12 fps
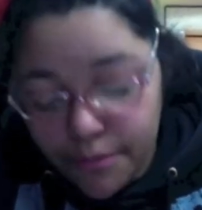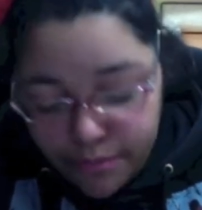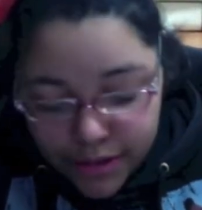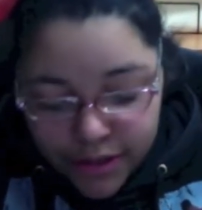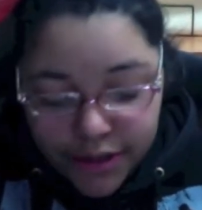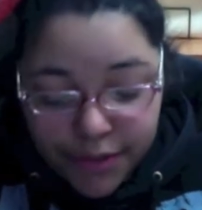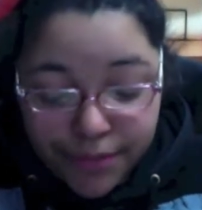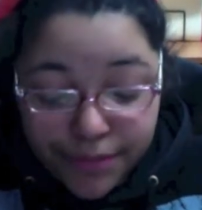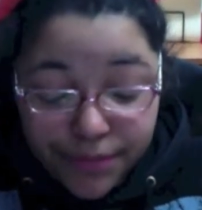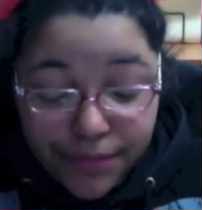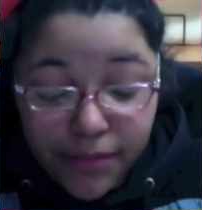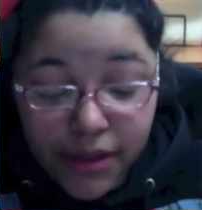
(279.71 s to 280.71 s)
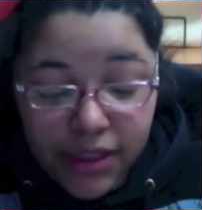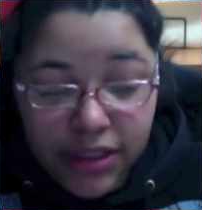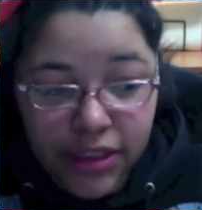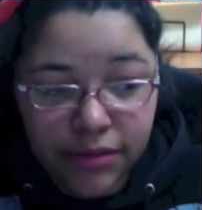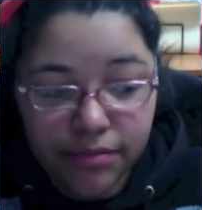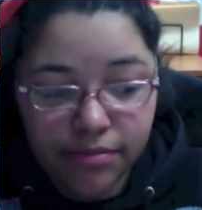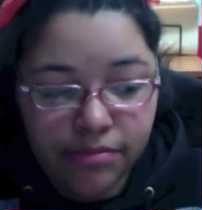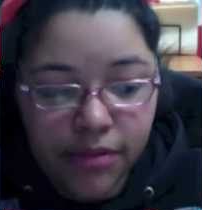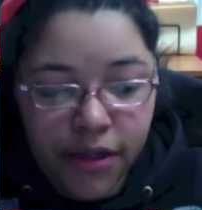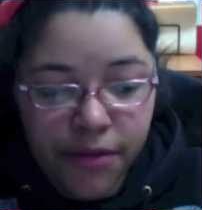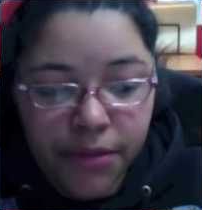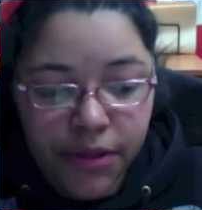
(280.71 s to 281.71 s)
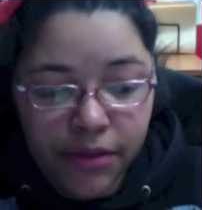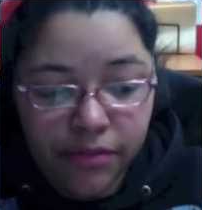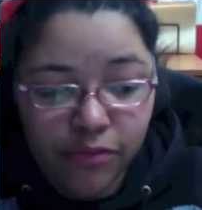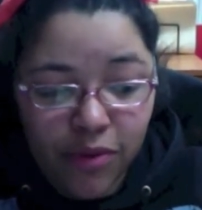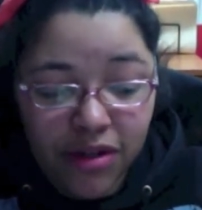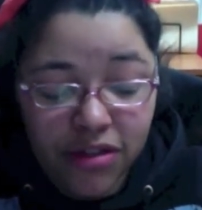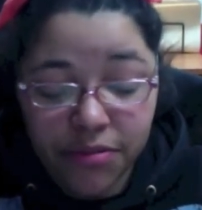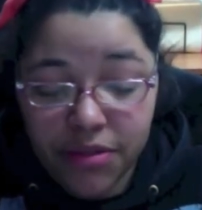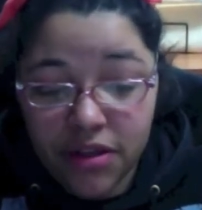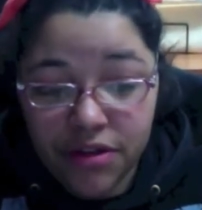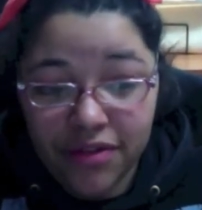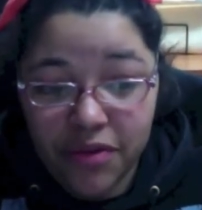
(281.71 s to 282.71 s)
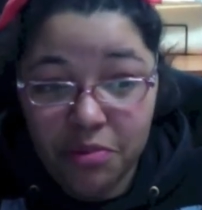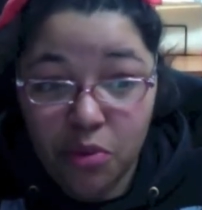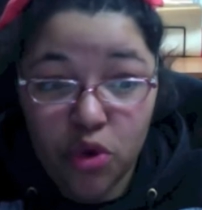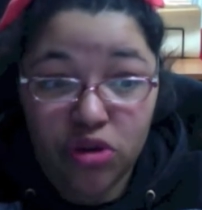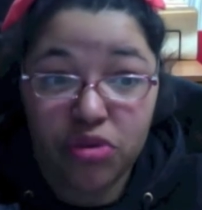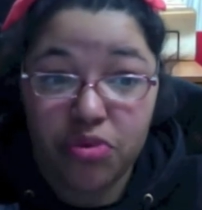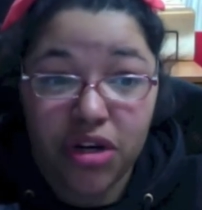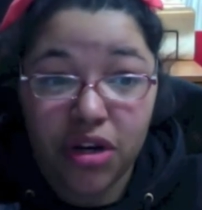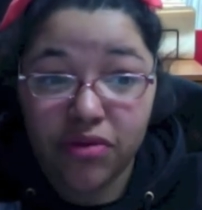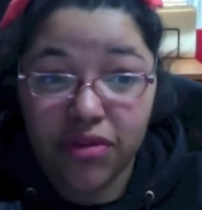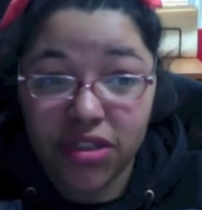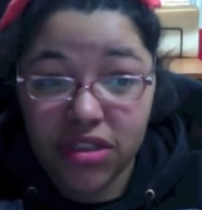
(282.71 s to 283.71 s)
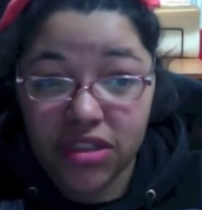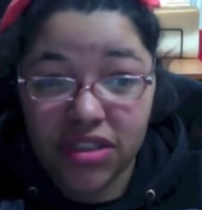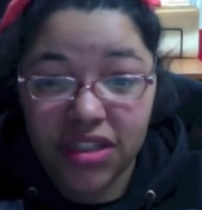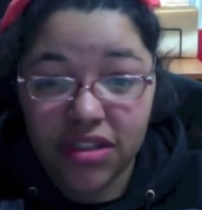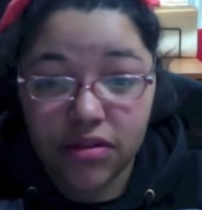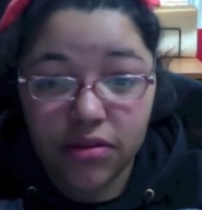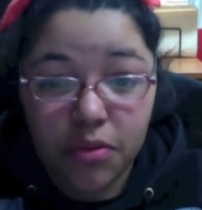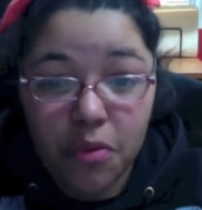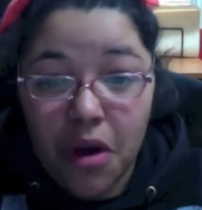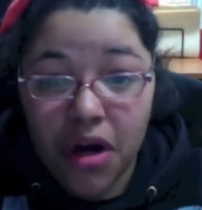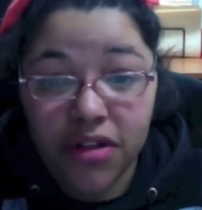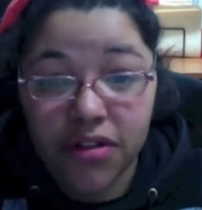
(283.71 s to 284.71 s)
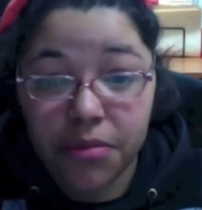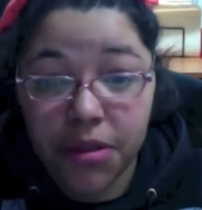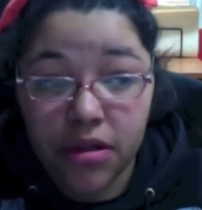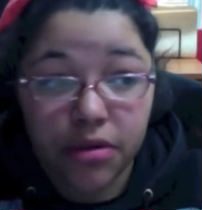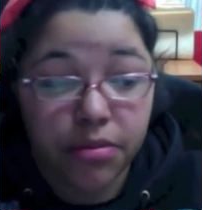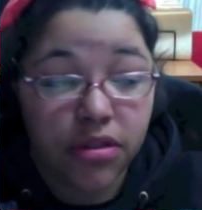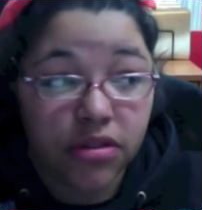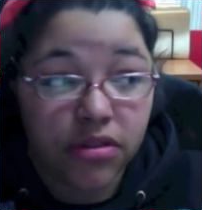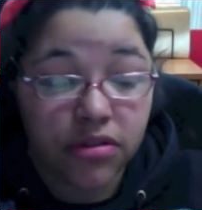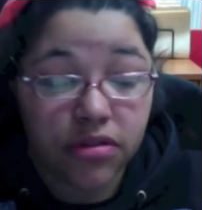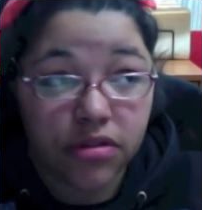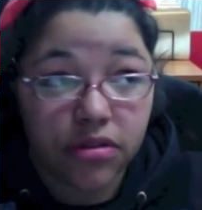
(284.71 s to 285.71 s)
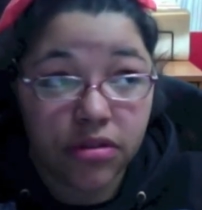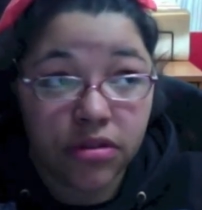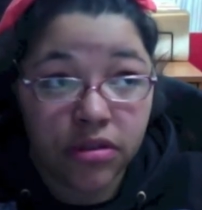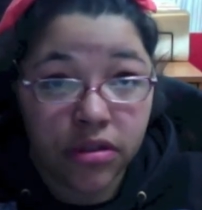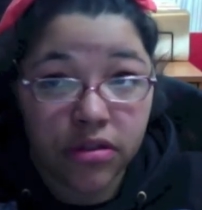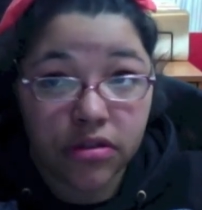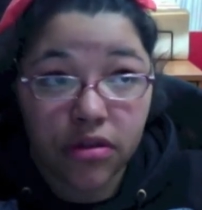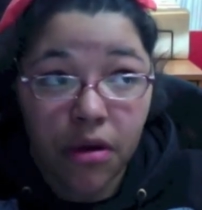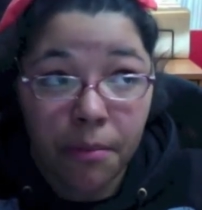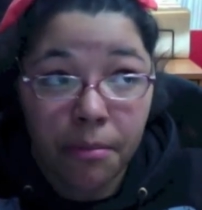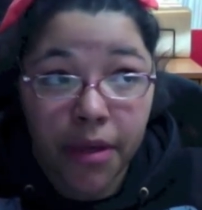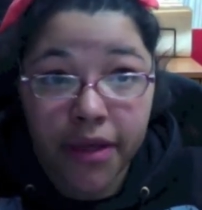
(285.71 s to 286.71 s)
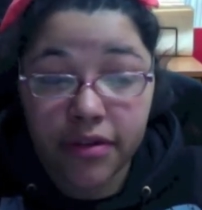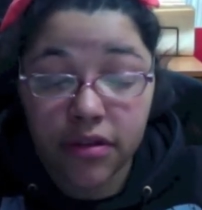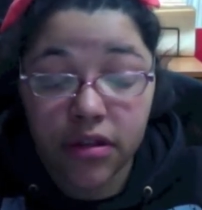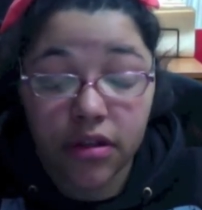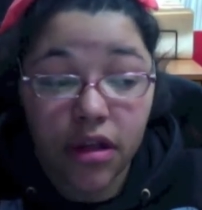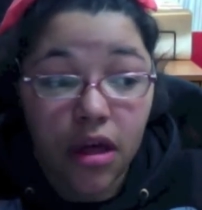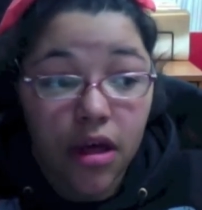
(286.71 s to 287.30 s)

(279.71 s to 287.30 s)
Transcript: But like it made me want to be there even more than I already like wanted to be there, because it looked amazing.